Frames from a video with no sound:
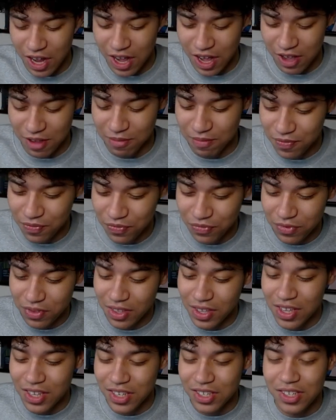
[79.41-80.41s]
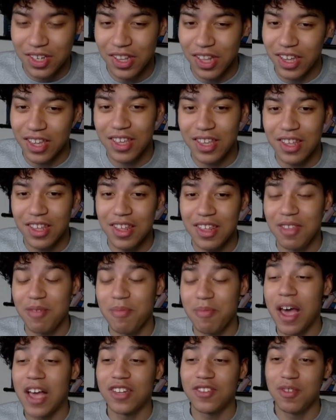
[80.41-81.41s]
Um, like in the
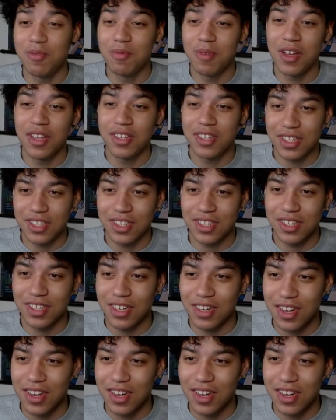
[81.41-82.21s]
past few months,